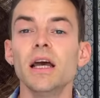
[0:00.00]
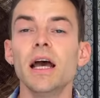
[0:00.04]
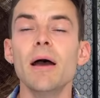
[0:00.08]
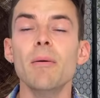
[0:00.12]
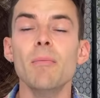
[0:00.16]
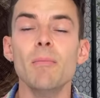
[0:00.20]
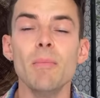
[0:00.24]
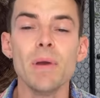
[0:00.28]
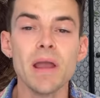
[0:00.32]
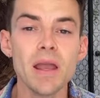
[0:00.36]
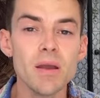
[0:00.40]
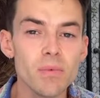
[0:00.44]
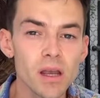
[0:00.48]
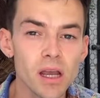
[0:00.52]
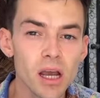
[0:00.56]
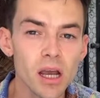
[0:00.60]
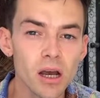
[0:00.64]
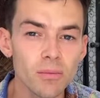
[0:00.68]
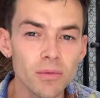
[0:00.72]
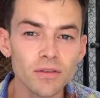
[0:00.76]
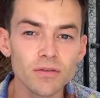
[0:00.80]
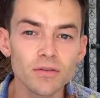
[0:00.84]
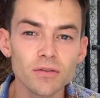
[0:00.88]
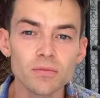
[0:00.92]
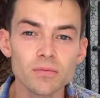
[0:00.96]
It may be
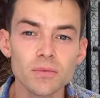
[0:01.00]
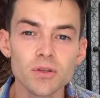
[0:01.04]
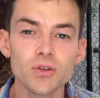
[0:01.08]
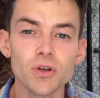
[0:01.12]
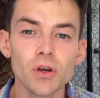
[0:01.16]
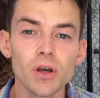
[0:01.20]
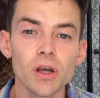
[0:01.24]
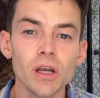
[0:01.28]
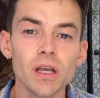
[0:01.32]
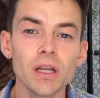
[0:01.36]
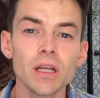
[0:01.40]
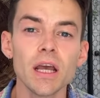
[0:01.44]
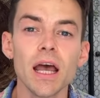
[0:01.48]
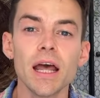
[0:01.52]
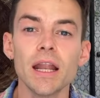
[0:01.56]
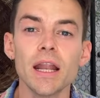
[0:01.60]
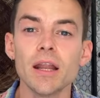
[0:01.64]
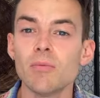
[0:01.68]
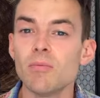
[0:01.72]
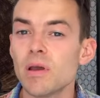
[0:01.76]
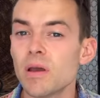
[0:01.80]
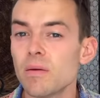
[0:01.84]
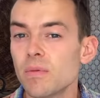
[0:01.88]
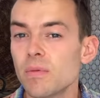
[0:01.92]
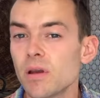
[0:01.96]
coming from the joint and
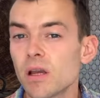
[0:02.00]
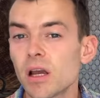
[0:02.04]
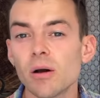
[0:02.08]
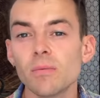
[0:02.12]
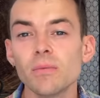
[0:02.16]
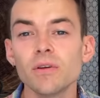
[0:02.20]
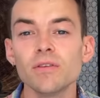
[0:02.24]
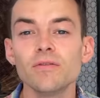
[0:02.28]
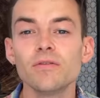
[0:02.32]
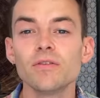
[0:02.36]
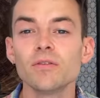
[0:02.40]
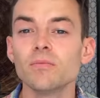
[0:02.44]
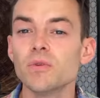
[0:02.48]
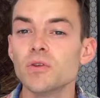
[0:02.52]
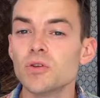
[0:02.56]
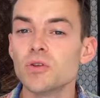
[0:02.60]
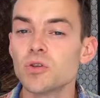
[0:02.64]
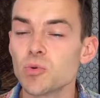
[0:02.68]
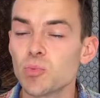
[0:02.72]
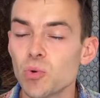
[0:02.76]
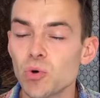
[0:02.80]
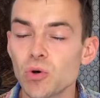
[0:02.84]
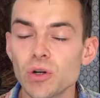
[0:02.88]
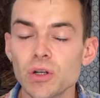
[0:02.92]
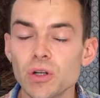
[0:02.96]
it may be coming from the
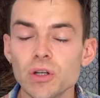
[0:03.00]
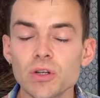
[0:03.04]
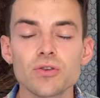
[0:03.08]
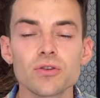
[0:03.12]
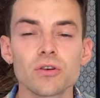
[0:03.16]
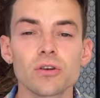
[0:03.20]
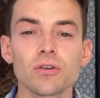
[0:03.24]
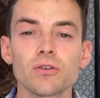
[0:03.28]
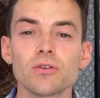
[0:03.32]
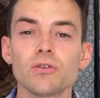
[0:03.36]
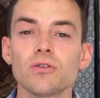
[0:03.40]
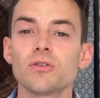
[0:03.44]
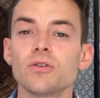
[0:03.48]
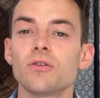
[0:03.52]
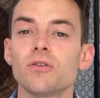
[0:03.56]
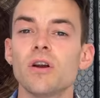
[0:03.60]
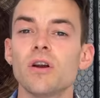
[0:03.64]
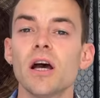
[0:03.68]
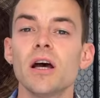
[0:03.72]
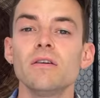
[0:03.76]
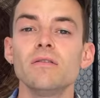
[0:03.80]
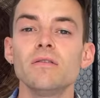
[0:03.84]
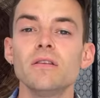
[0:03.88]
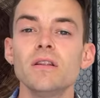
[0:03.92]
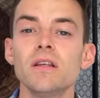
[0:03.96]
supporting structures
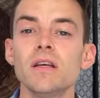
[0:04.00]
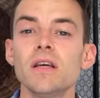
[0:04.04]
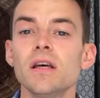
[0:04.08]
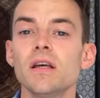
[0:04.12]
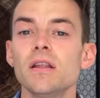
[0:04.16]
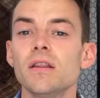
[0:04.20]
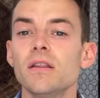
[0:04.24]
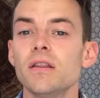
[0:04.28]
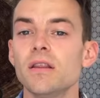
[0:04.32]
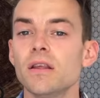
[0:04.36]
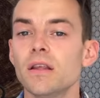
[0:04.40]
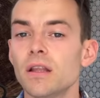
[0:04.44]
around it,